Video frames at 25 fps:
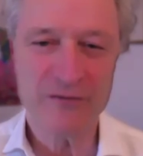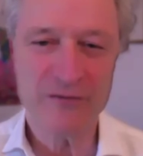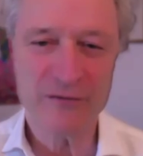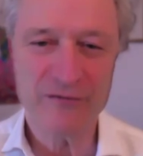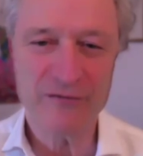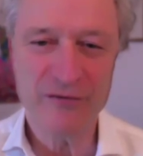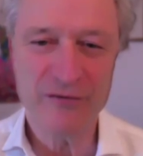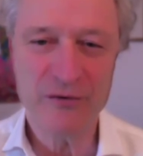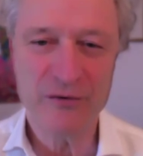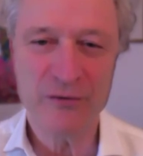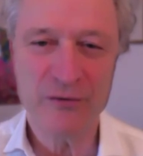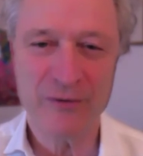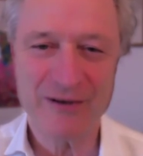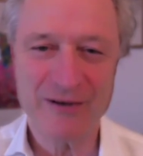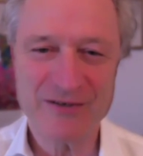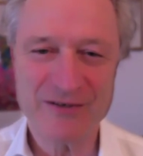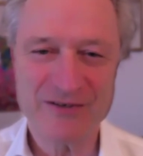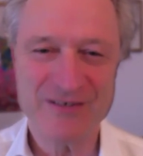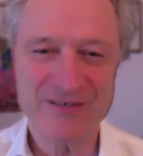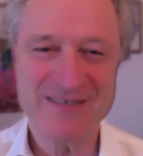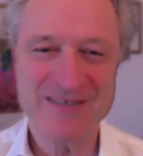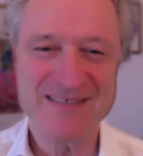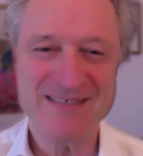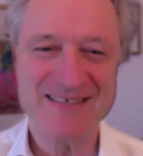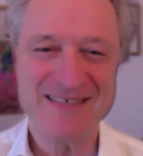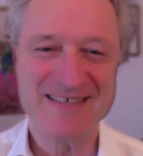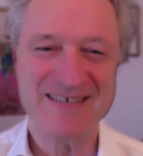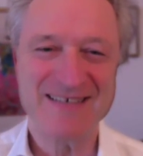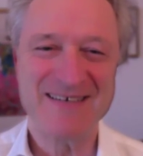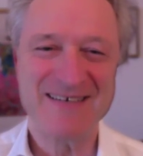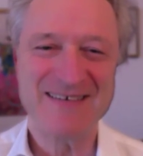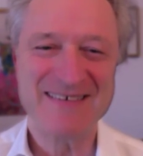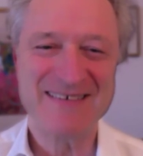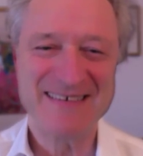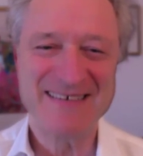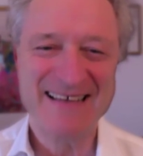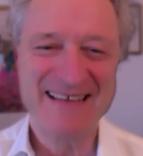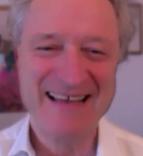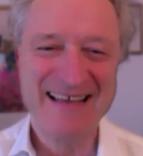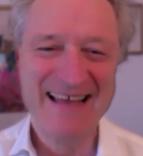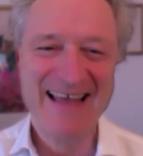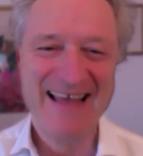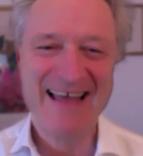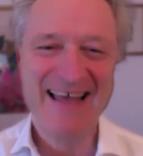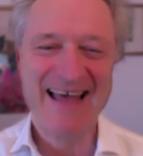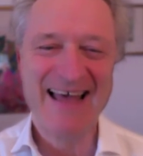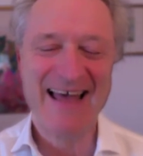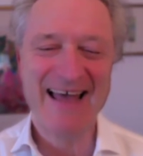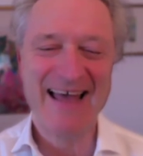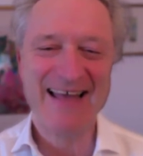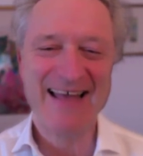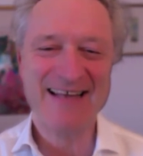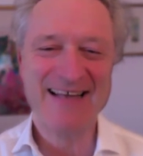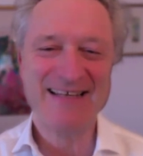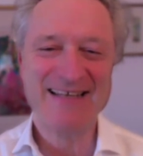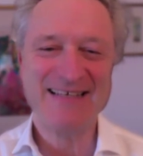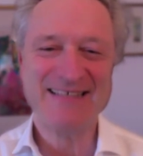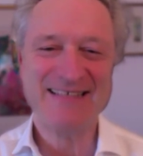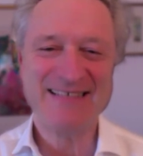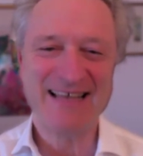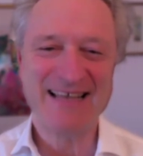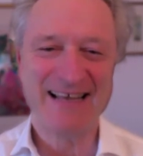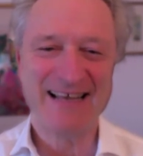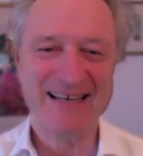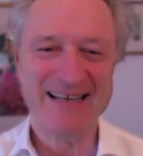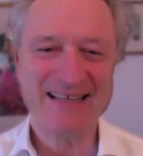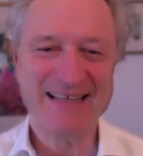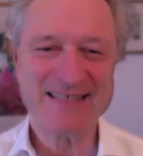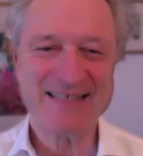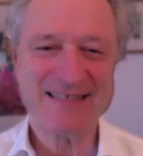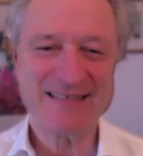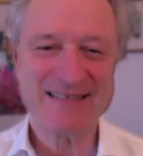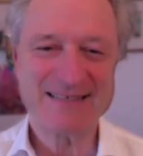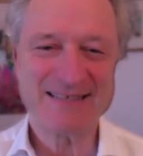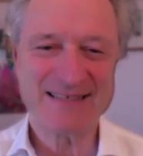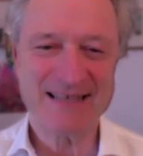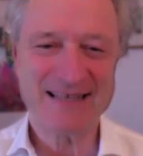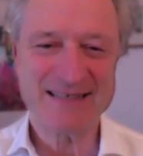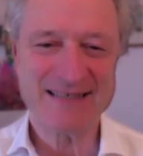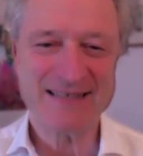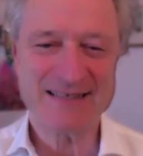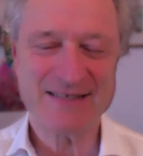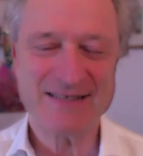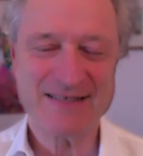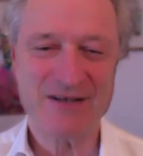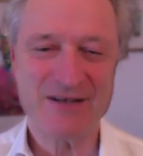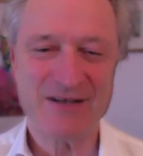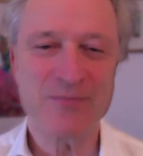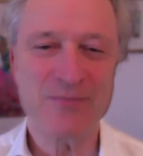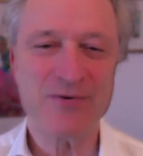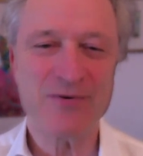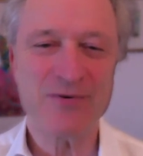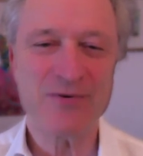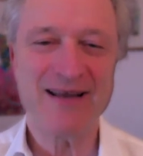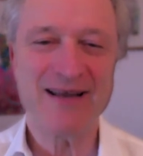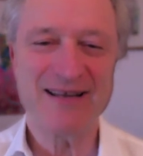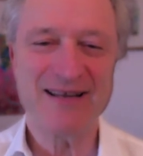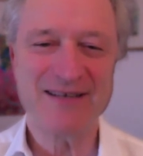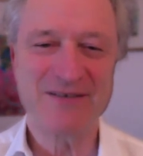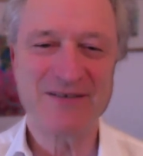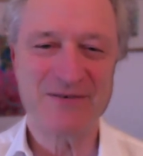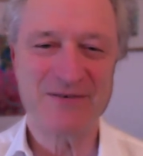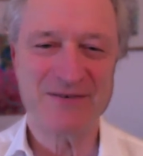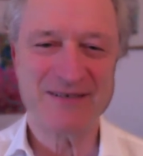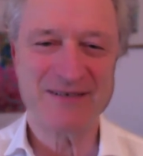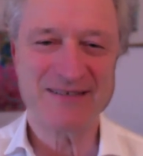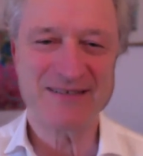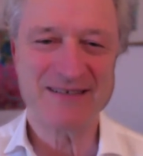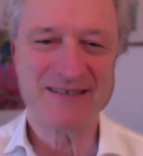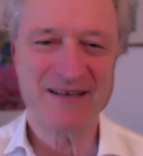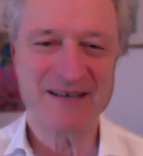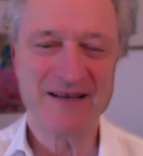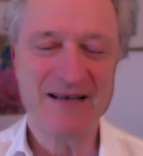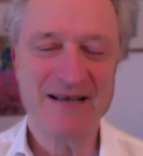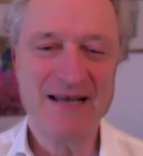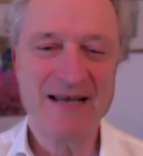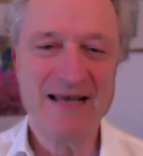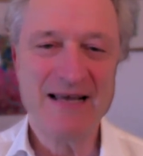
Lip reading: few questions, and yeah, let's jump right into it. Yeah.